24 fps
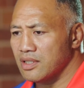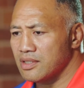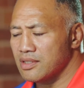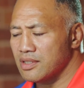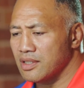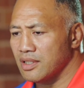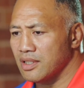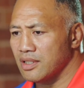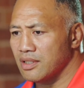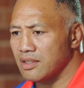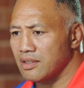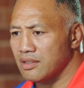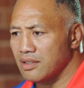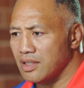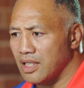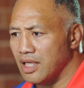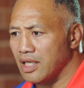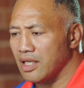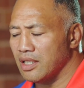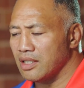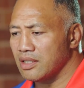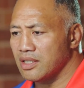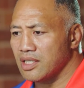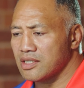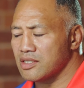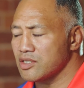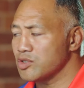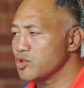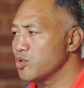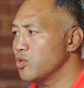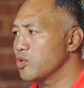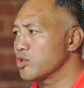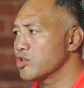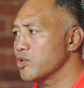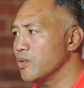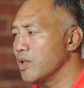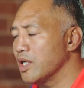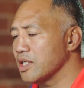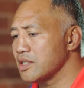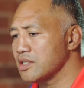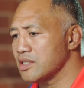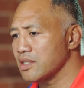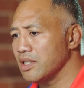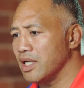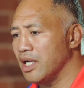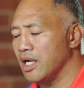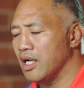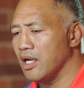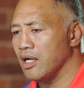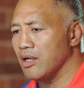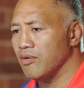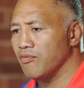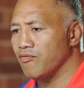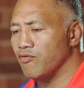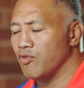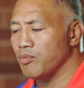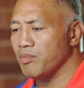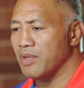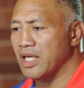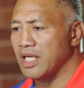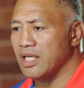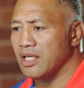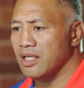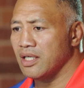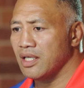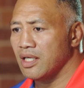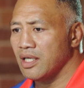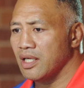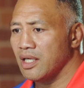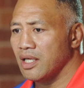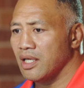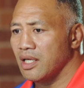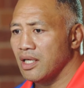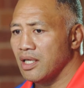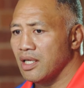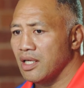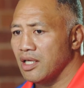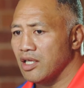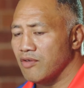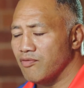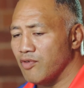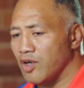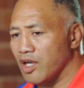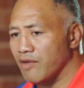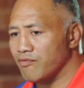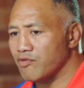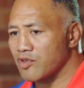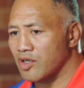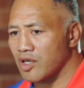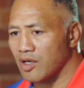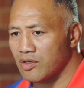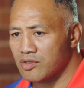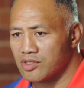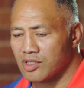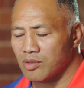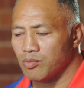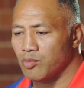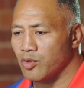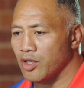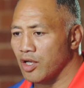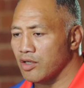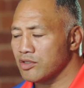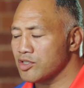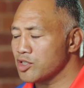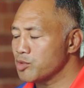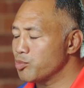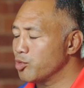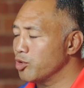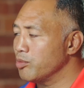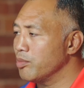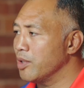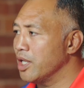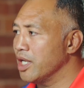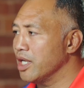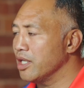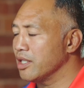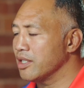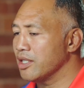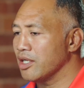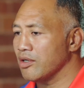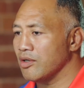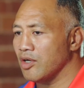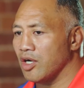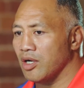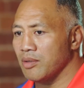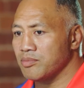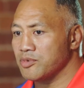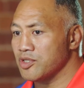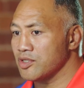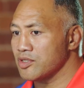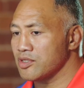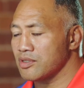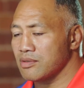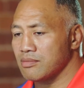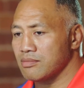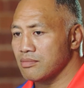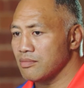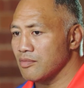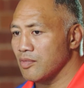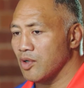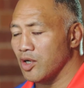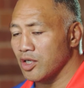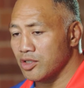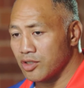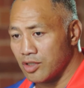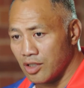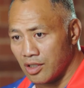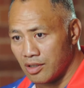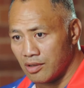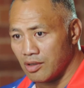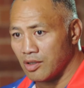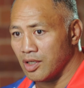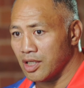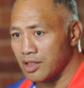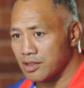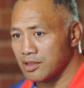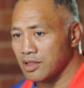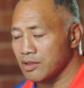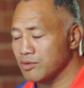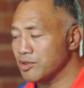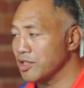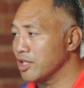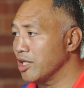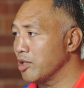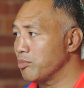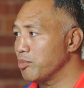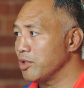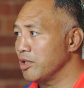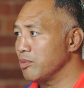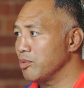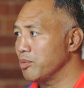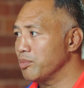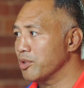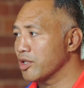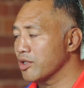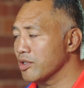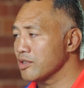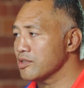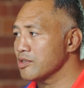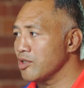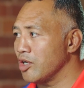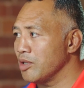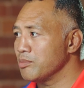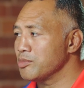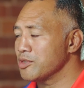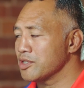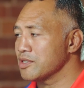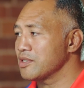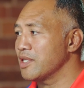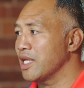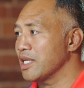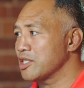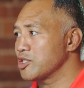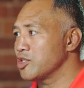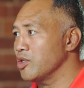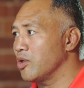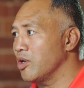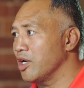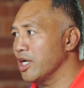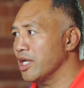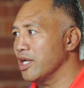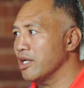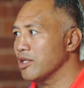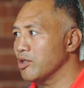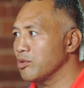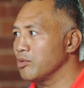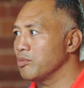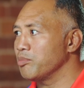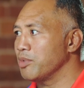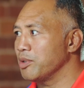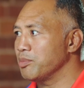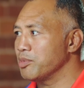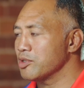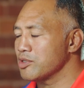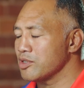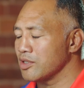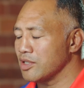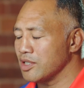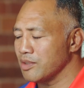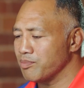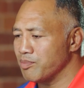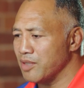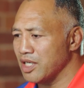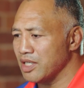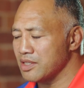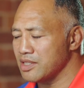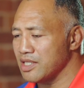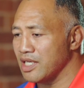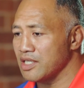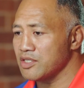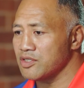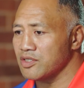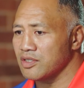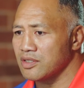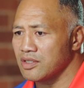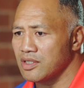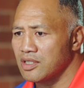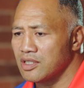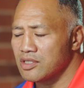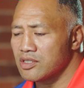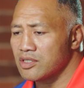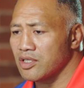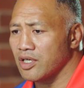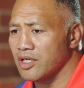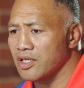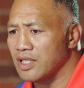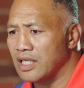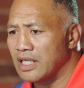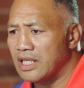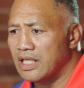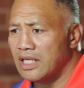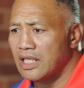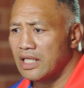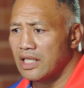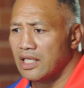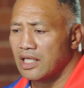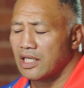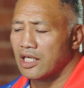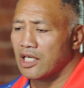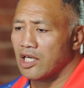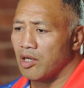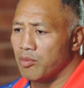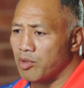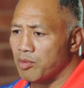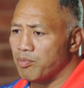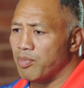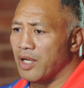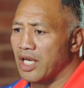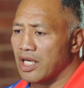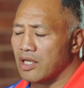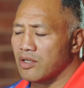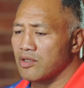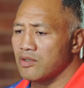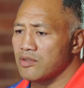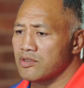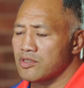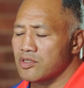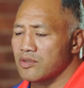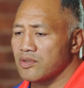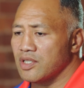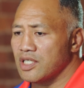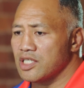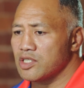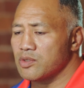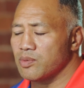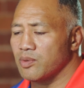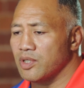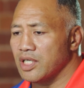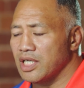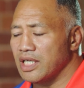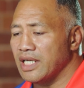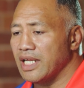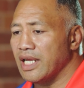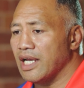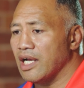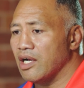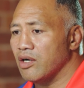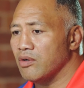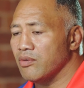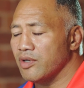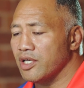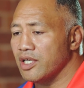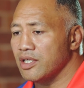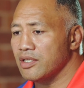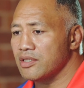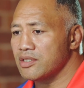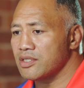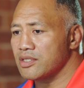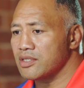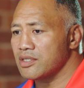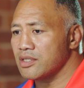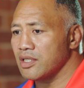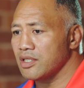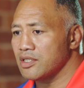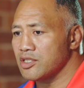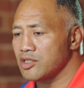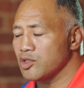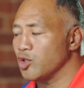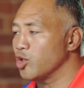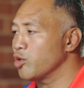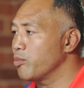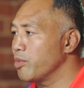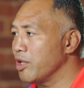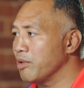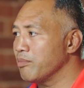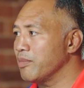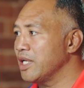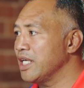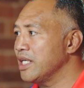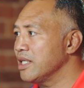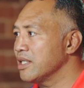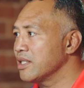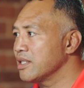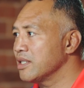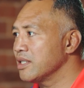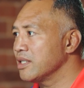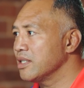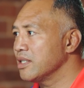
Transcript: I said, "Yeah, he doesn't talk to us." For me, if I have to go somewhere, I just put my head down. I don't like looking at people, because I'm just that shy. I don't want people to pay attention. So coming back onto this one now, it's not about me.